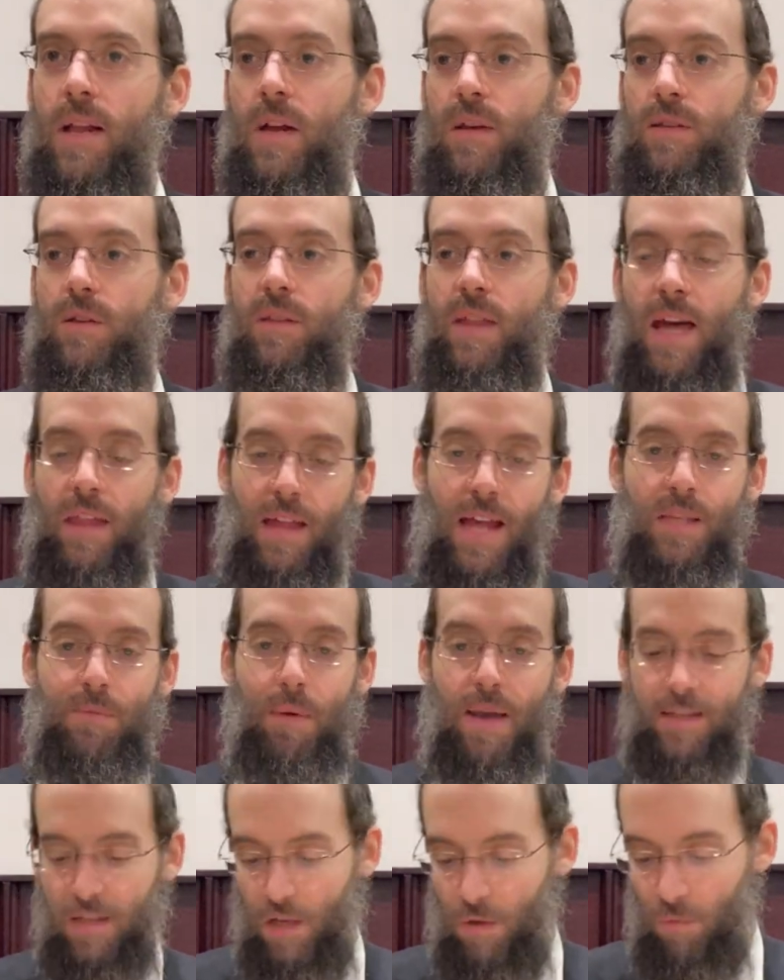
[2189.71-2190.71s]
So that, that's
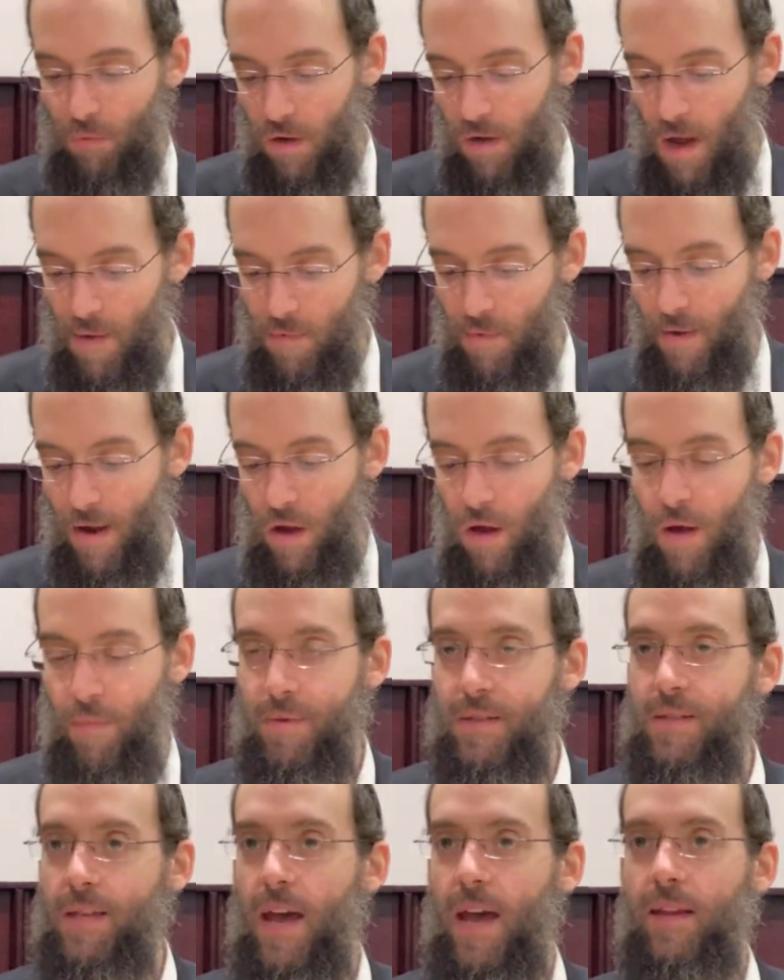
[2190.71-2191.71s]
basically what Rami bar
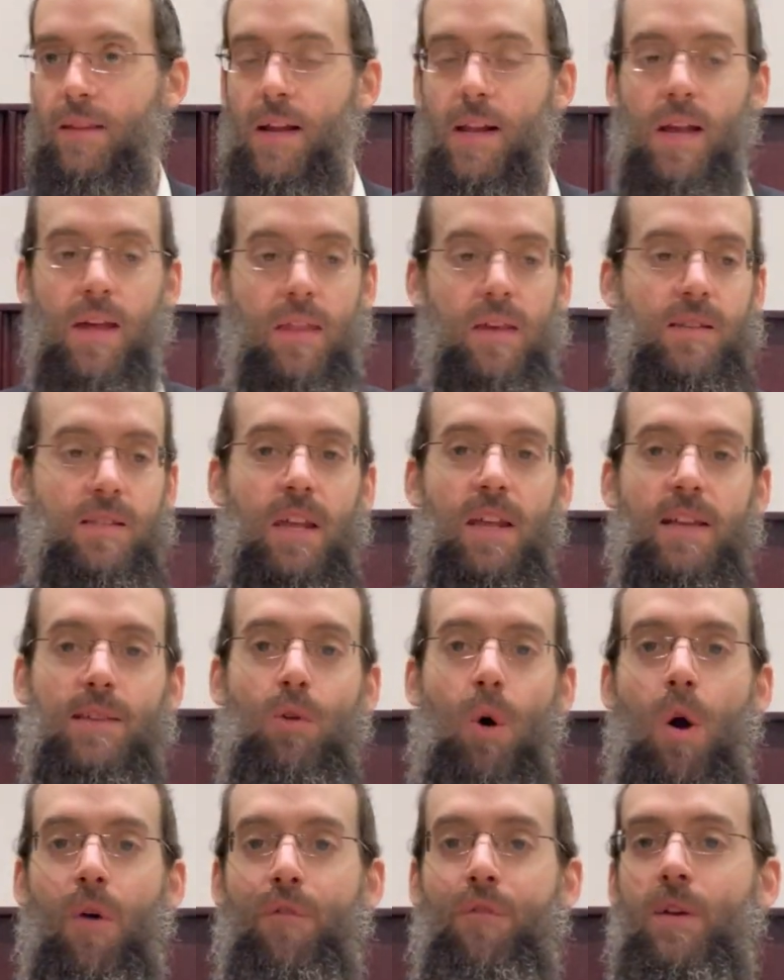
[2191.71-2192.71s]
Chama said. This that he's
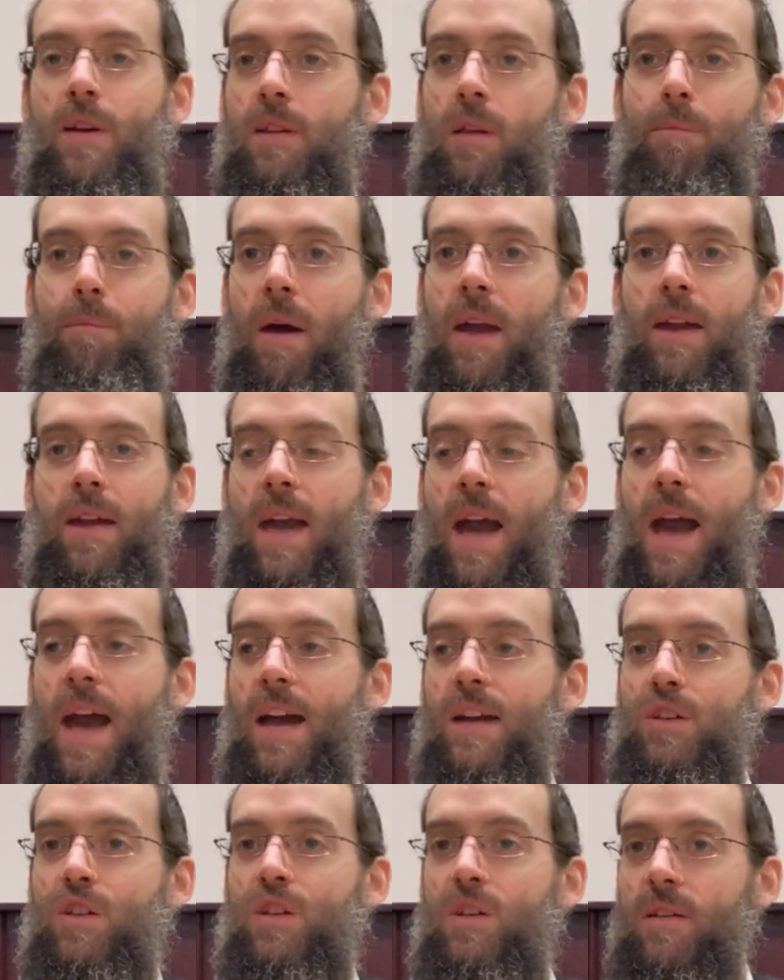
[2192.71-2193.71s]
offering to pay
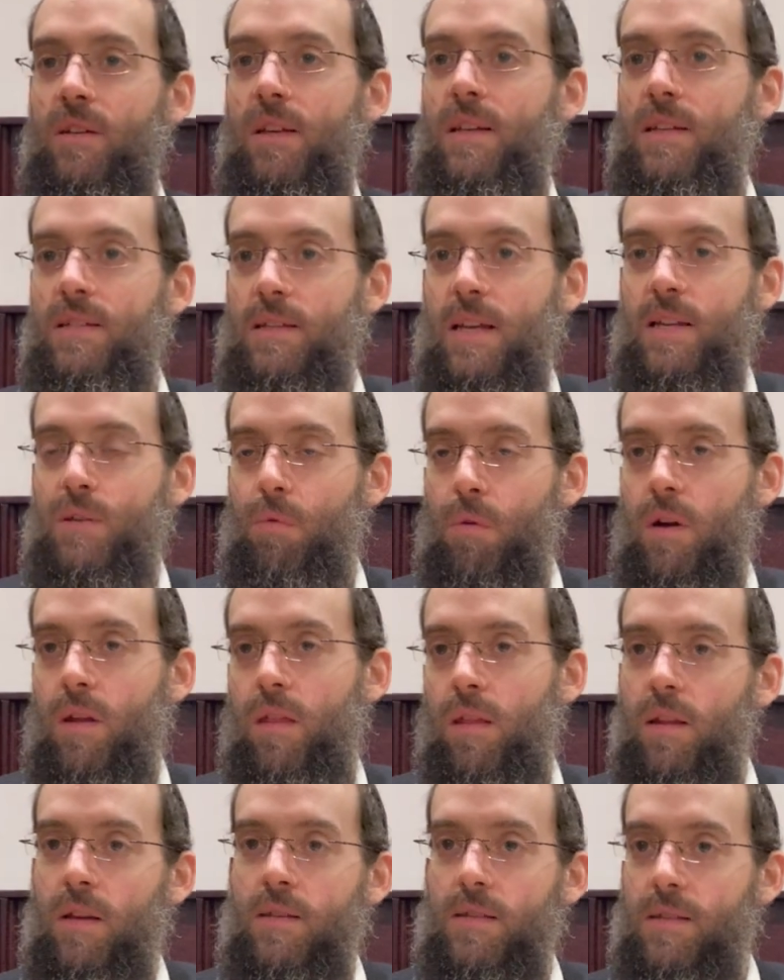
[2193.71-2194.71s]
cash is, is
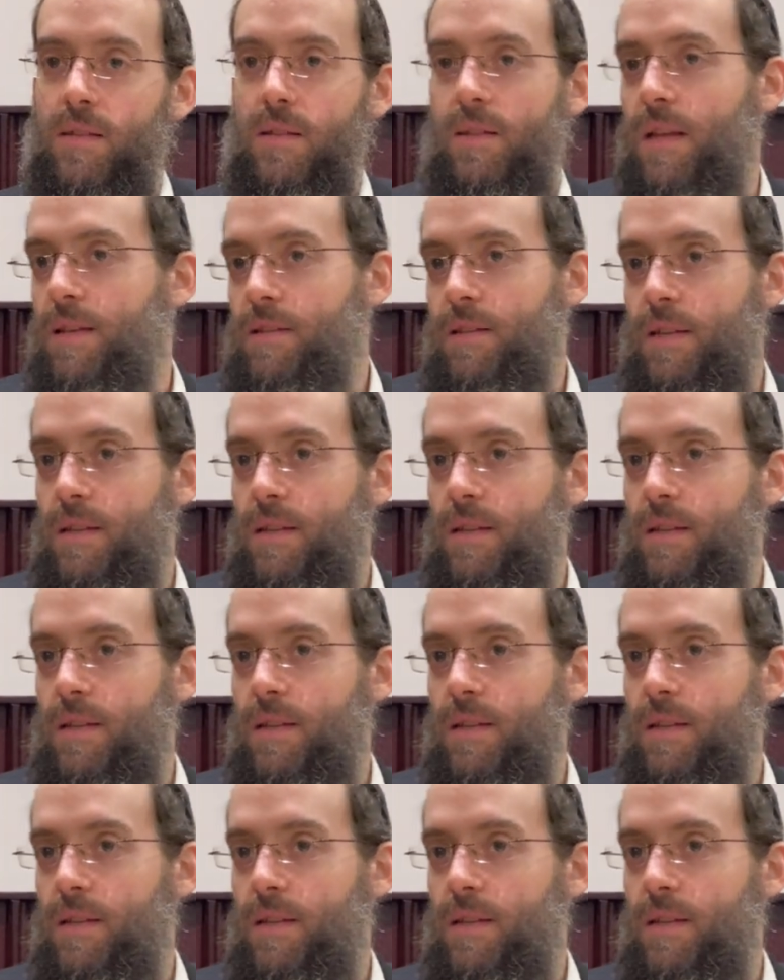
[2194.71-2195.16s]
worthless. He doesn't.